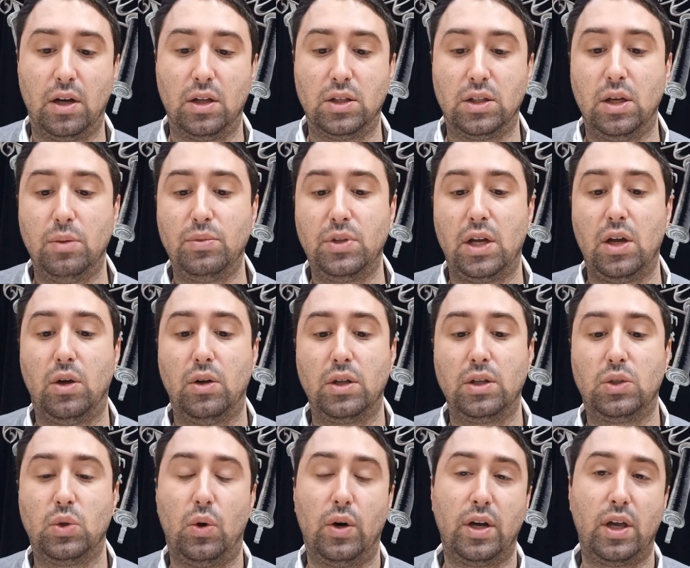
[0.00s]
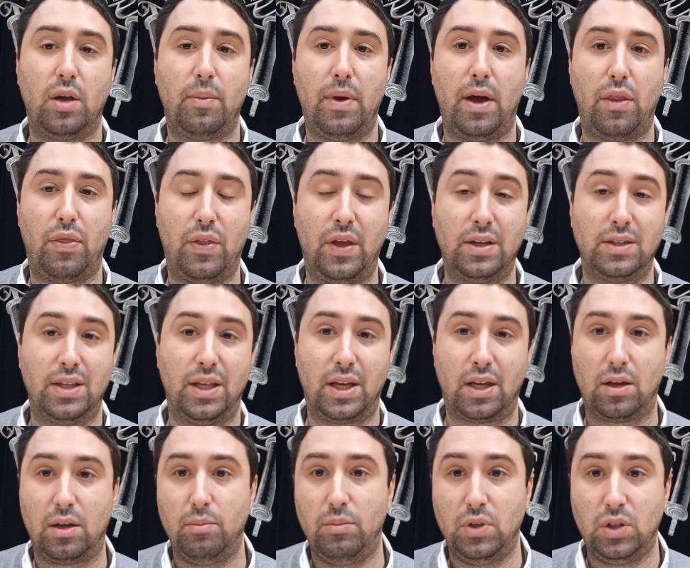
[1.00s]
some say only talking about things
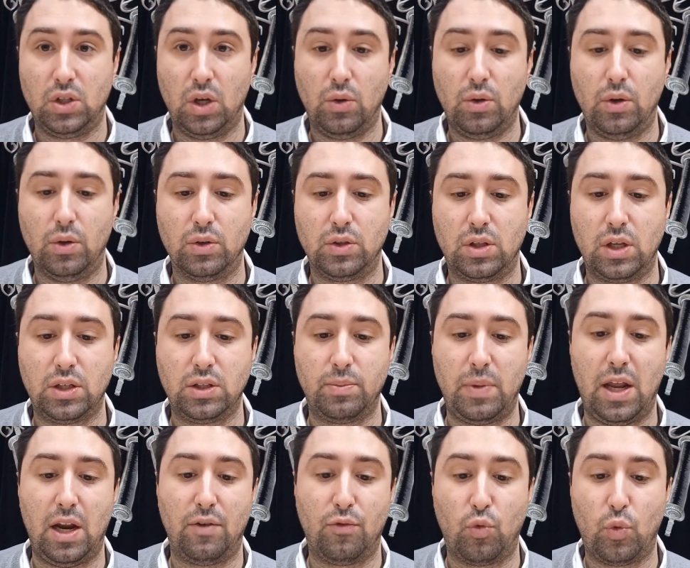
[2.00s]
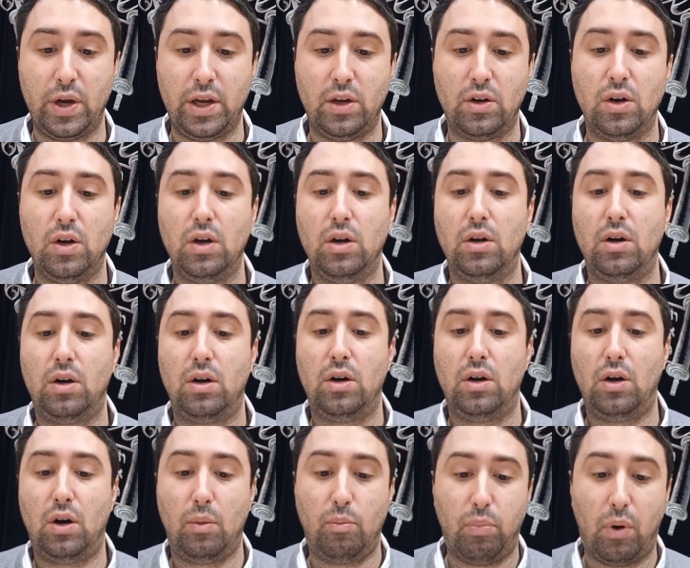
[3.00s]
like mazonos, things made out of wheat
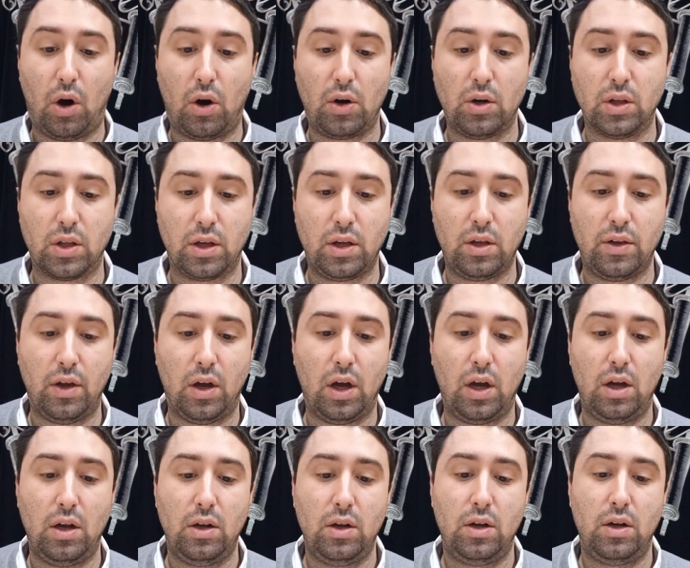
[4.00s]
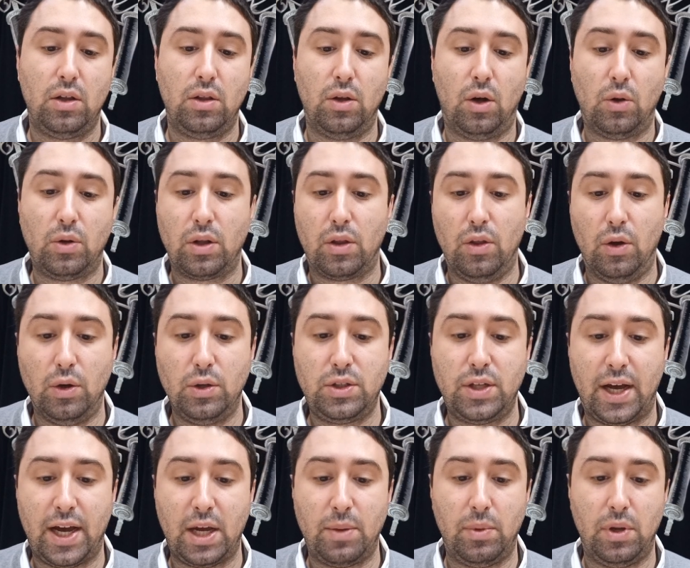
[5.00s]
or barley, only those
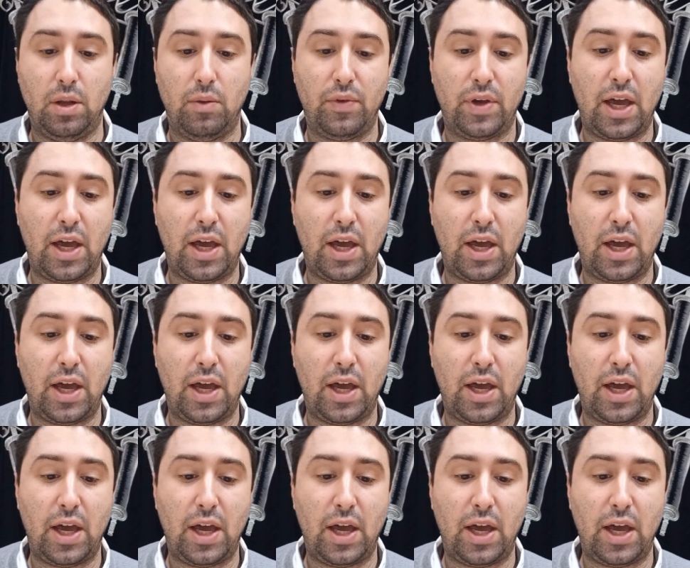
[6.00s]
zayimin.